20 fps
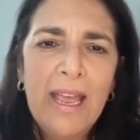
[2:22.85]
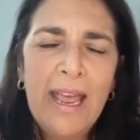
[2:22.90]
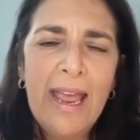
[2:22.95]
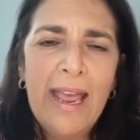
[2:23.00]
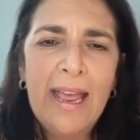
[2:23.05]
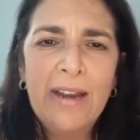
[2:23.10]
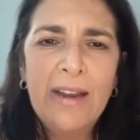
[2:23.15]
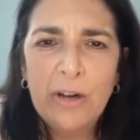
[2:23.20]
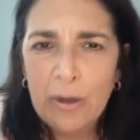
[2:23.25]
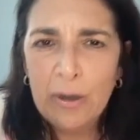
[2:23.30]

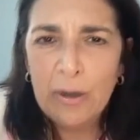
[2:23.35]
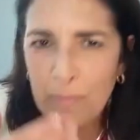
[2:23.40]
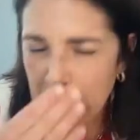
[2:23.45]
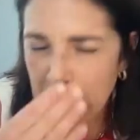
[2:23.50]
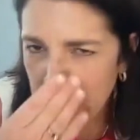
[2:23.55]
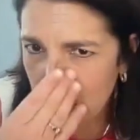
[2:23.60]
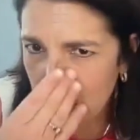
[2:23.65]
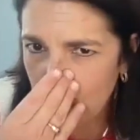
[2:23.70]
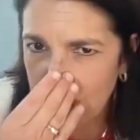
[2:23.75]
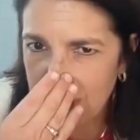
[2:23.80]
And our
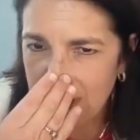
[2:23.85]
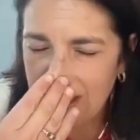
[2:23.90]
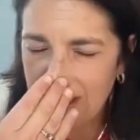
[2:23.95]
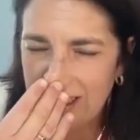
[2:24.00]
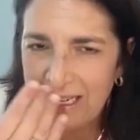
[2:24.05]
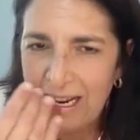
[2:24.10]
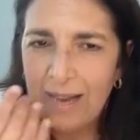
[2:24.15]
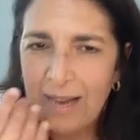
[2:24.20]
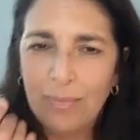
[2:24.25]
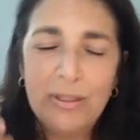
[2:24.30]
mission was
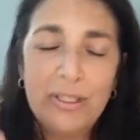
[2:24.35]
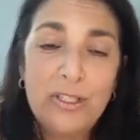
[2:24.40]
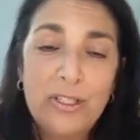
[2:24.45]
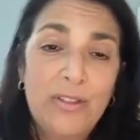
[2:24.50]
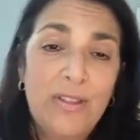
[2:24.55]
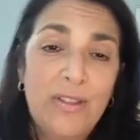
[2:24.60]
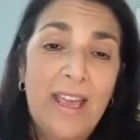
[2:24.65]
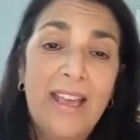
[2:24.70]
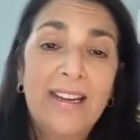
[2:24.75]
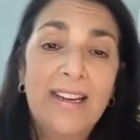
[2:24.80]

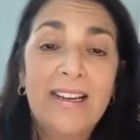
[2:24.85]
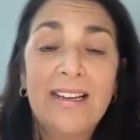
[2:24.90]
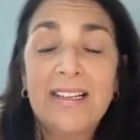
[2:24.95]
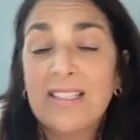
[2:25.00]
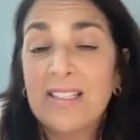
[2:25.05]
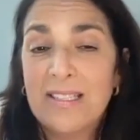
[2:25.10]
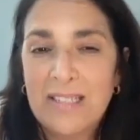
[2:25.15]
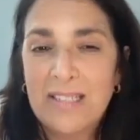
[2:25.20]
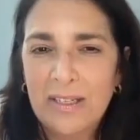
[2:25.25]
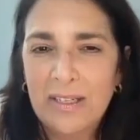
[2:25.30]
established then, and
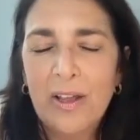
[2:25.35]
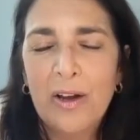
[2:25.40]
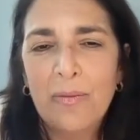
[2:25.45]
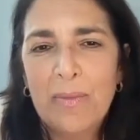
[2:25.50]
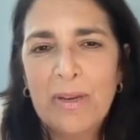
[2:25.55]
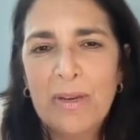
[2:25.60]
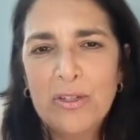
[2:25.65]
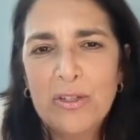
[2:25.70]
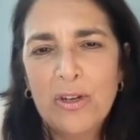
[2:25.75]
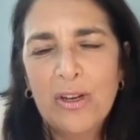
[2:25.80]
it's still our
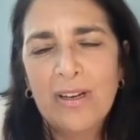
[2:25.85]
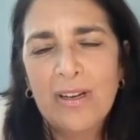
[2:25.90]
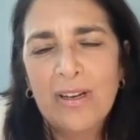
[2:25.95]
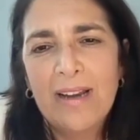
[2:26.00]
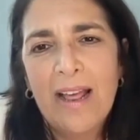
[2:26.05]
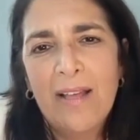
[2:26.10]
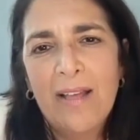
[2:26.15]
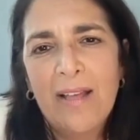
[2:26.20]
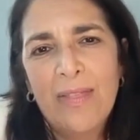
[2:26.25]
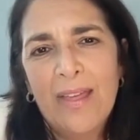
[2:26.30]
mission,
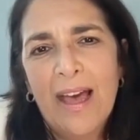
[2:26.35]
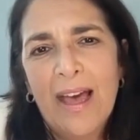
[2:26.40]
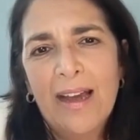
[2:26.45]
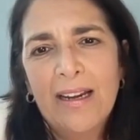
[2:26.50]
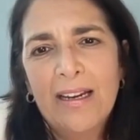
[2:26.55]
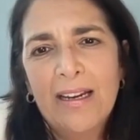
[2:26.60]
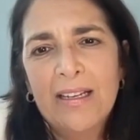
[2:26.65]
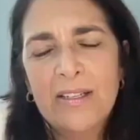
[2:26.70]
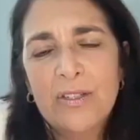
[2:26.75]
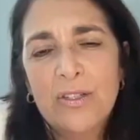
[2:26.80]
and
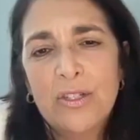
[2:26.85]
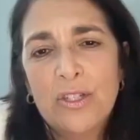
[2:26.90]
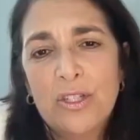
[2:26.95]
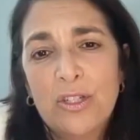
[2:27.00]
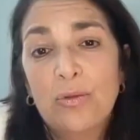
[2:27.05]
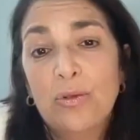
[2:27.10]
that is to